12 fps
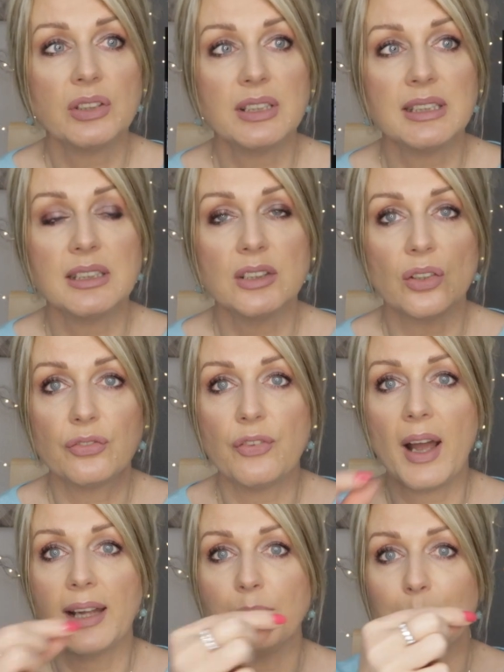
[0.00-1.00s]
this is not
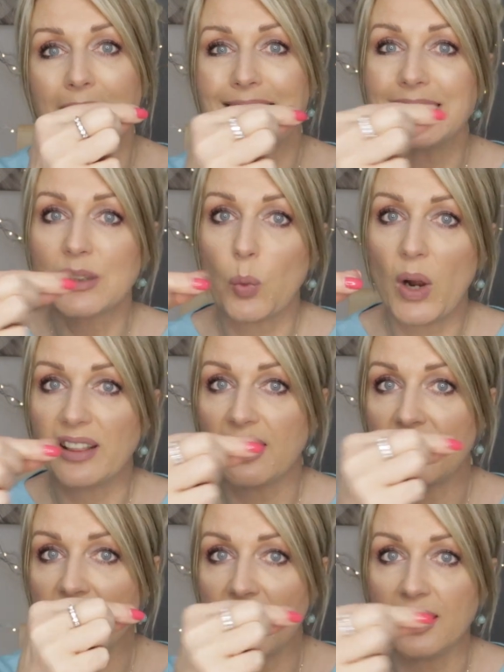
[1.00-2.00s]
fine, but it's quite
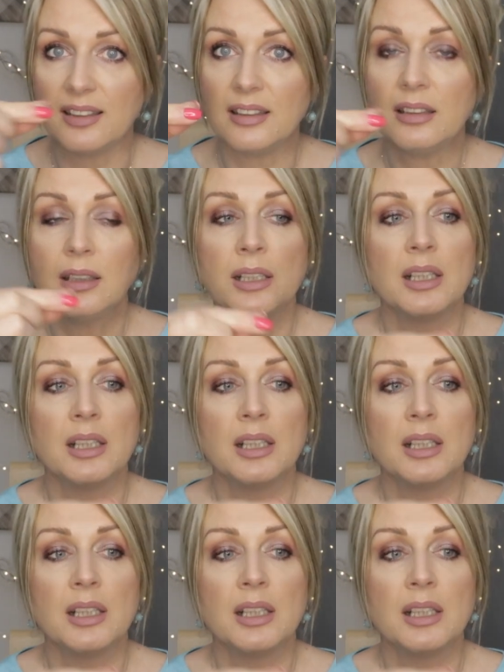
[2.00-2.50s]
thin,